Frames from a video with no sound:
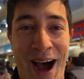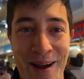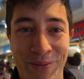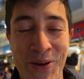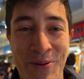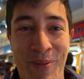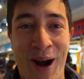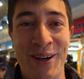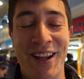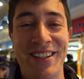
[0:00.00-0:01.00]
I'm Luke
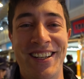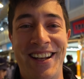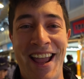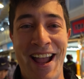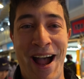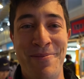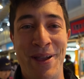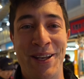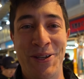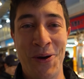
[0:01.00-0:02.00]
Martin and today I'm
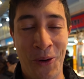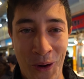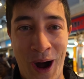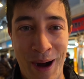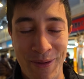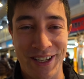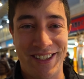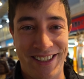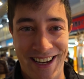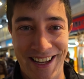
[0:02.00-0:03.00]
in Yokohama
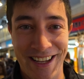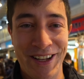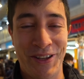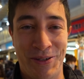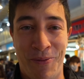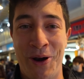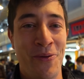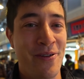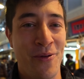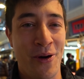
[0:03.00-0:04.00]
City. This
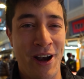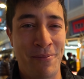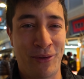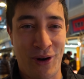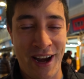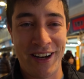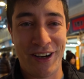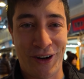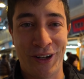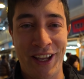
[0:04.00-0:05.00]
morning we've woken up bright
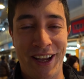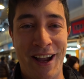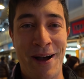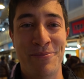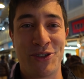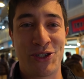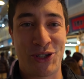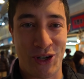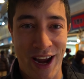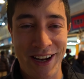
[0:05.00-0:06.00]
and early and come
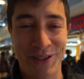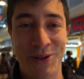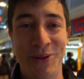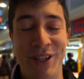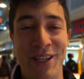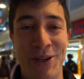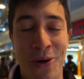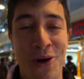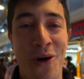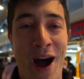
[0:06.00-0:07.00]
straight to the
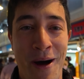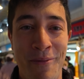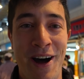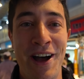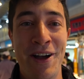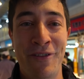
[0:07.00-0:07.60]
Yokohama